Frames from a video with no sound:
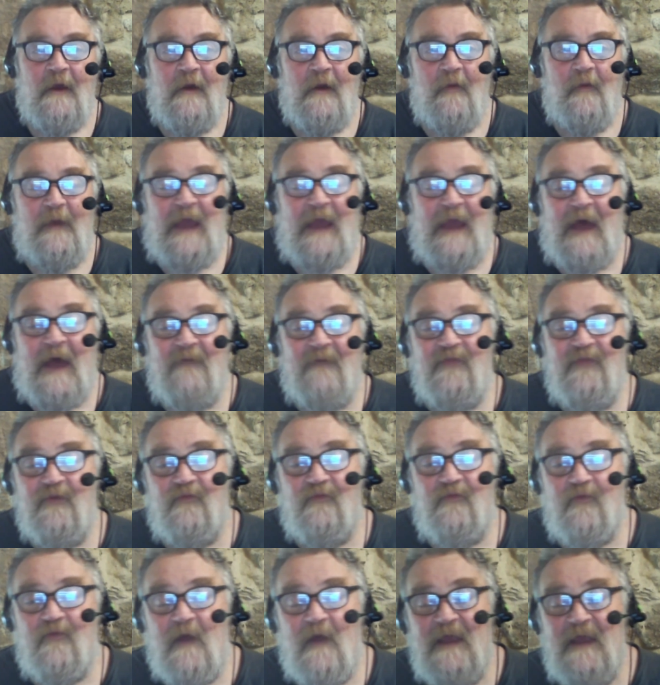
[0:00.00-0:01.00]
We have the
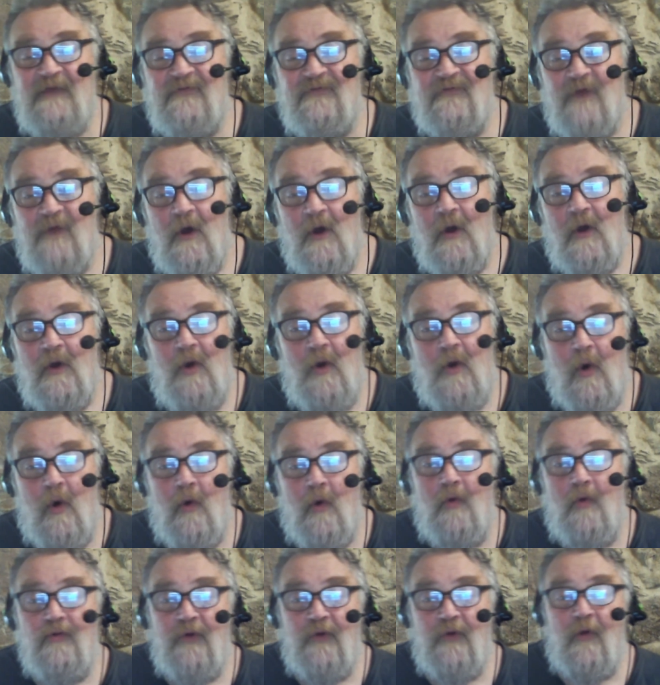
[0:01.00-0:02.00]
phrase
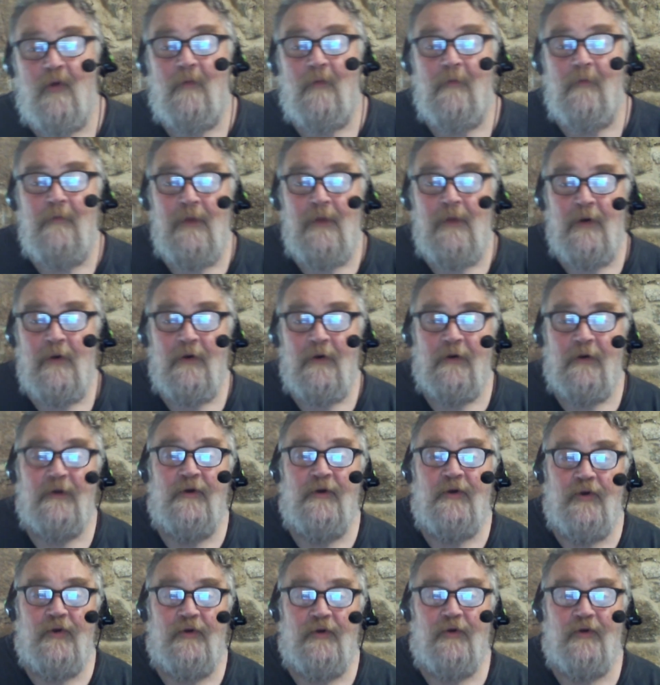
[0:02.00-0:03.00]
cordon bleu
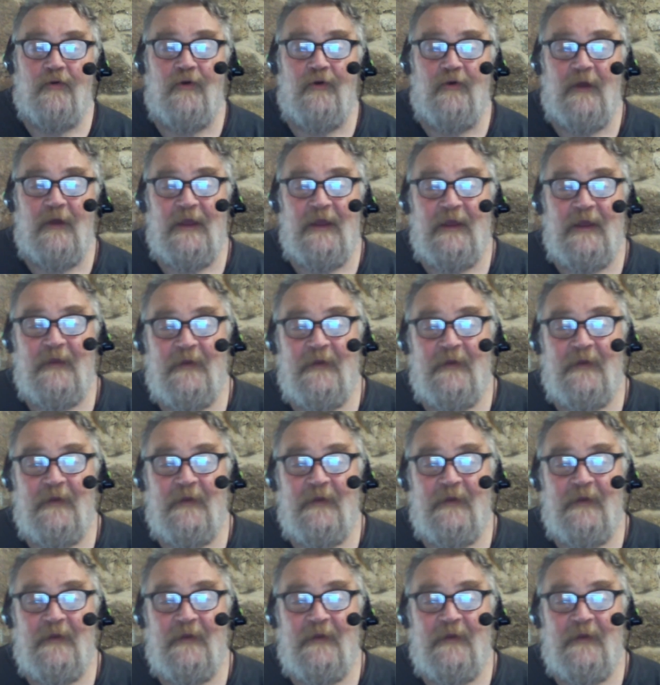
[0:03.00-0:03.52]
cookery.